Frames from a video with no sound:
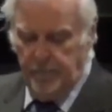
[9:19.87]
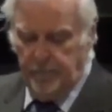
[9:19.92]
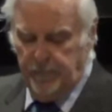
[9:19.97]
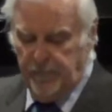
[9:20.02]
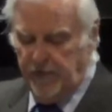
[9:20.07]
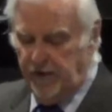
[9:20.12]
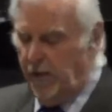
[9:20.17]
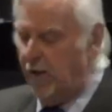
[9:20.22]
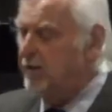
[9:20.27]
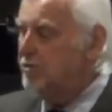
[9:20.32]

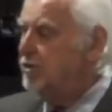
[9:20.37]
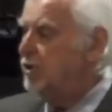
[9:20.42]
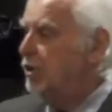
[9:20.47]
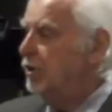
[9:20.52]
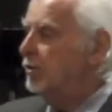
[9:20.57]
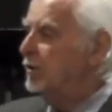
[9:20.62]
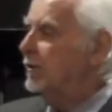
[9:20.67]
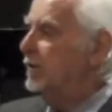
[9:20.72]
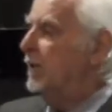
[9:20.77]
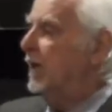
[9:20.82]
then our
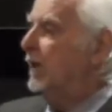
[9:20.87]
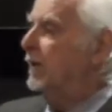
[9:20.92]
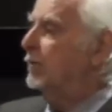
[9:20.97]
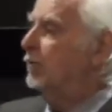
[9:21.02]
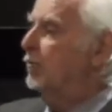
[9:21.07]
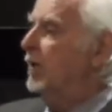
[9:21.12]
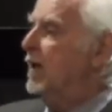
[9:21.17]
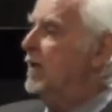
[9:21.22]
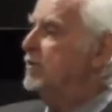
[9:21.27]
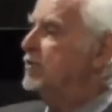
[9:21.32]
children and
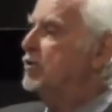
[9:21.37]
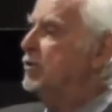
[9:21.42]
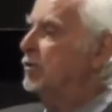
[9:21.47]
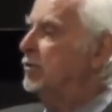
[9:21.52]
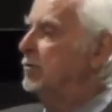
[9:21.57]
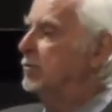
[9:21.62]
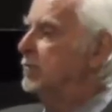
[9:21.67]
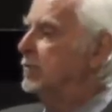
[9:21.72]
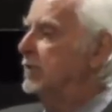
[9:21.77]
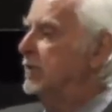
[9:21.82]

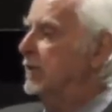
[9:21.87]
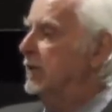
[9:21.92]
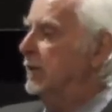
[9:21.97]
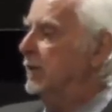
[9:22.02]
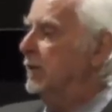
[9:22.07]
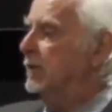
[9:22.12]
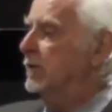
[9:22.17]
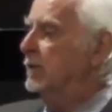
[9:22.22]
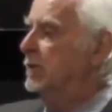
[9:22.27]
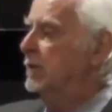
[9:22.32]
grandchildren
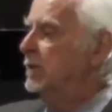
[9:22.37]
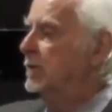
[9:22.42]
then